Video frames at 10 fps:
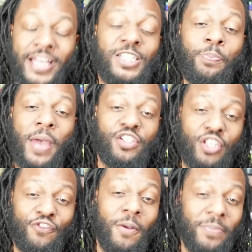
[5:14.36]

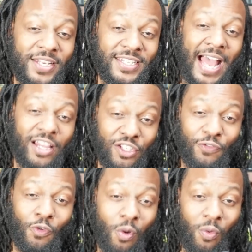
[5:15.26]
especially from the Dallas
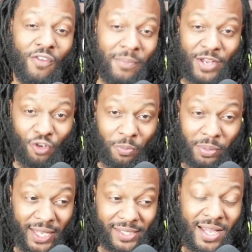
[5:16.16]
Fort Worth
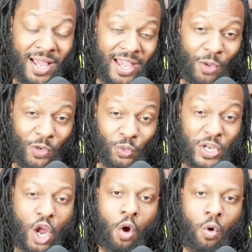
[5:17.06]
Metroplex, in which
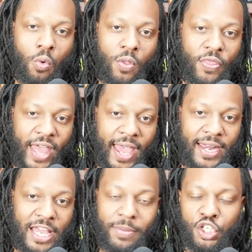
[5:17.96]
we know
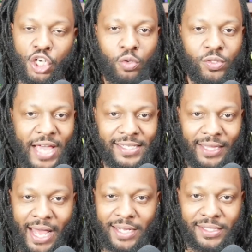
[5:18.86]
that Emmett Jones has a
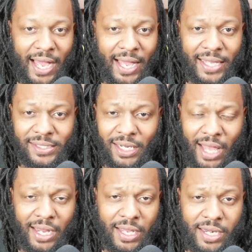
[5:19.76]
lot of ties and a
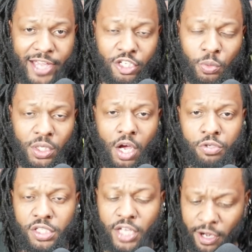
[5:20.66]
lot of connections with the
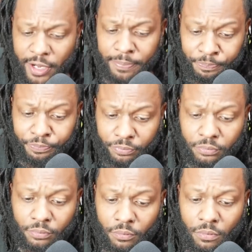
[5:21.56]
coaches there. And
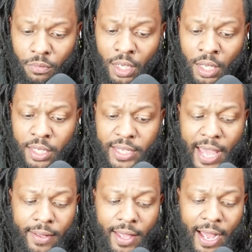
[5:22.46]

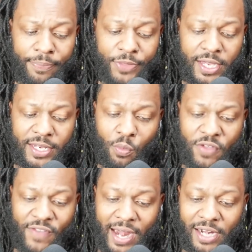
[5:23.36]
yeah, I'm thinking that
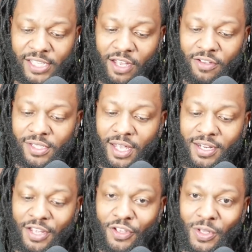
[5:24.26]
we've got ourselves
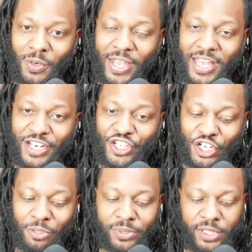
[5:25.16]
another little hidden
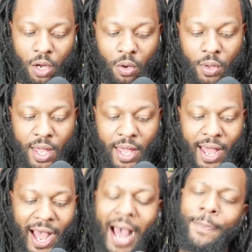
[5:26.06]
gem. So
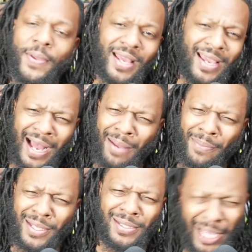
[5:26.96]
hop in the
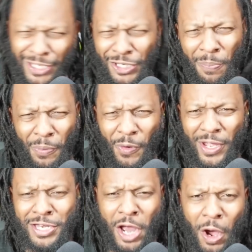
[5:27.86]
comments, let your
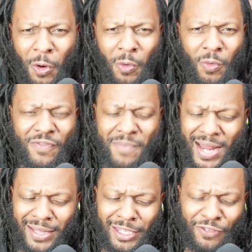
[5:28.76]
boy know we've
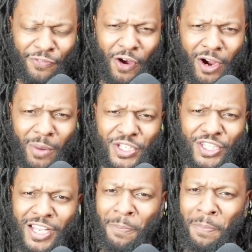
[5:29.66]
made it this far. What
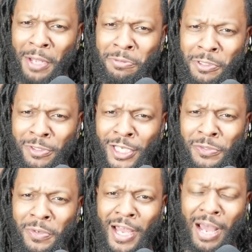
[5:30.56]
you think about Dozie
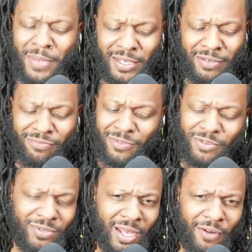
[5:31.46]

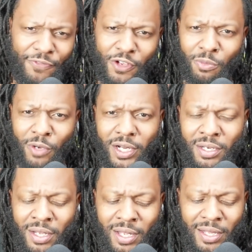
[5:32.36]
Ezukanma? You saw the film
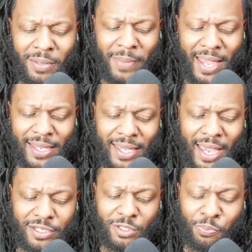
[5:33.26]
running. Man can
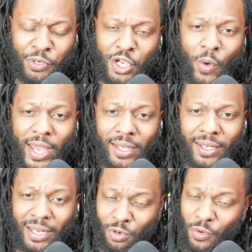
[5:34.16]
catch pretty
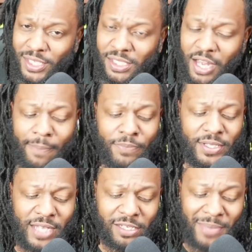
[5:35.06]
quick. Got a quick step.
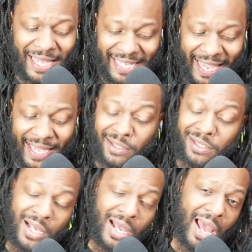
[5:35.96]
He's got some nice hands.